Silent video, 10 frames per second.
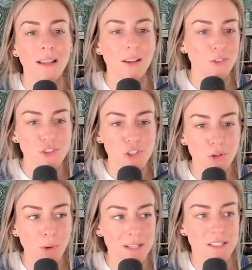guilt
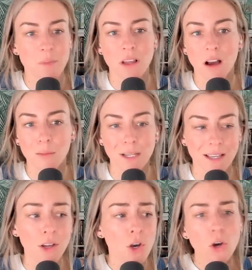you into becoming
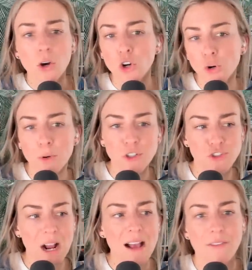an Uber
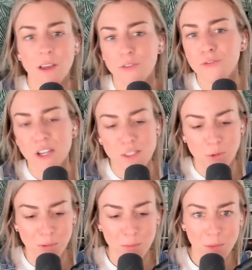driving,
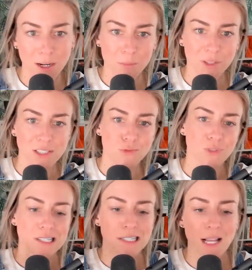Facebook marketplace
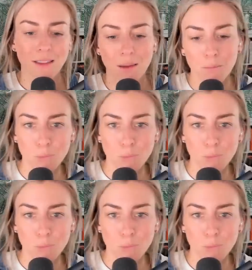reselling,